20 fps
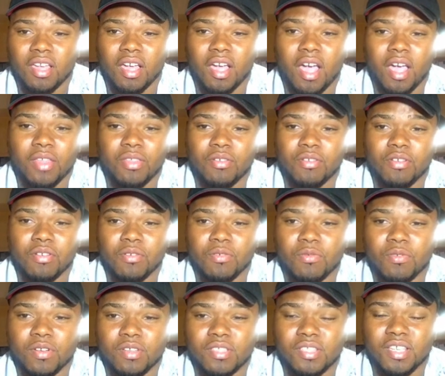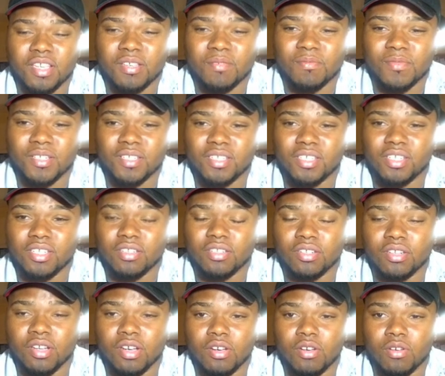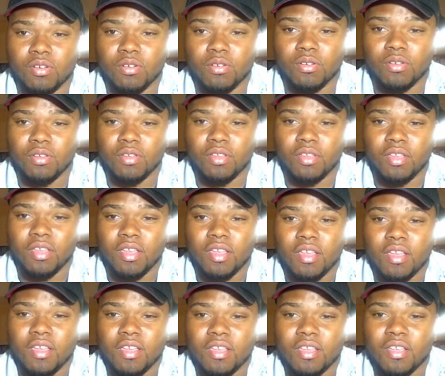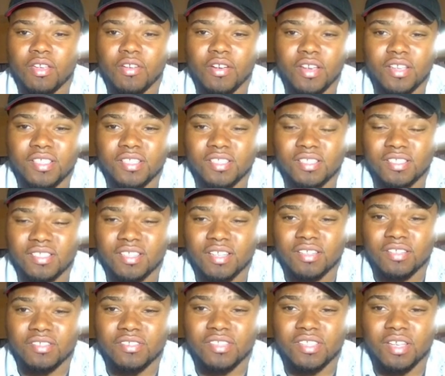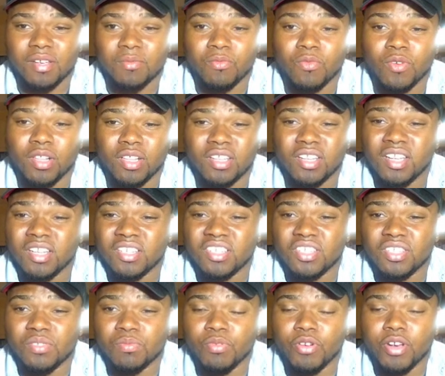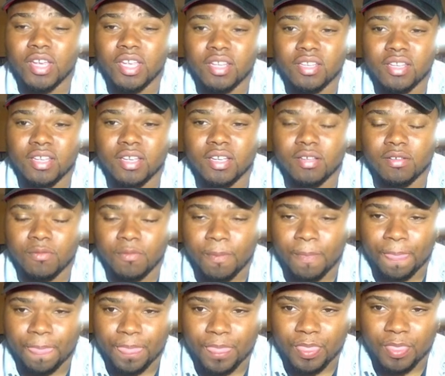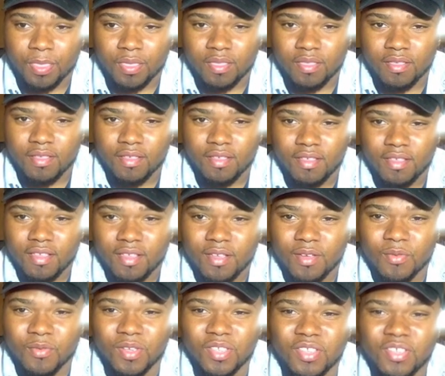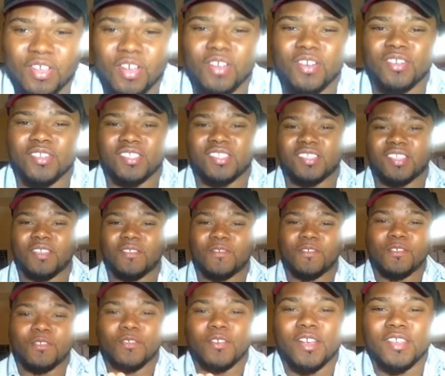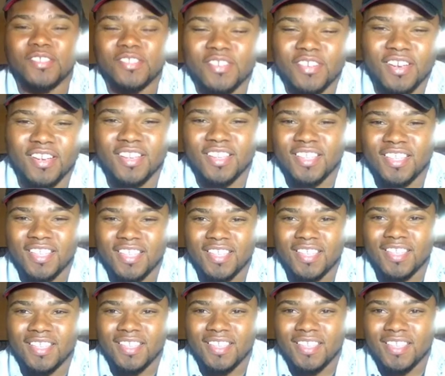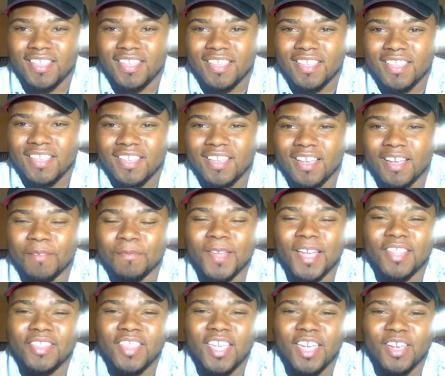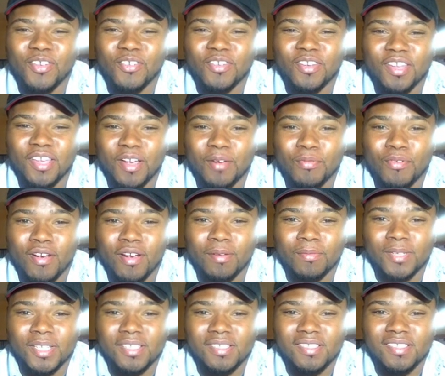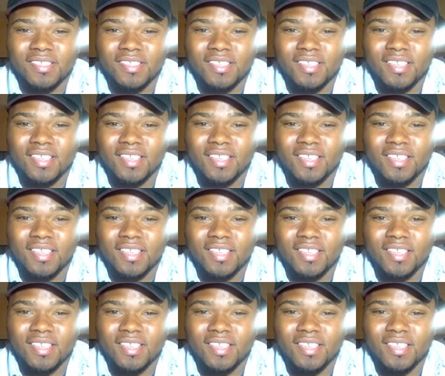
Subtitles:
Either will take much, craziness to understand. I'm really gonna just break it down. When you go to a seafood restaurant, I'm not that greedy, I promise.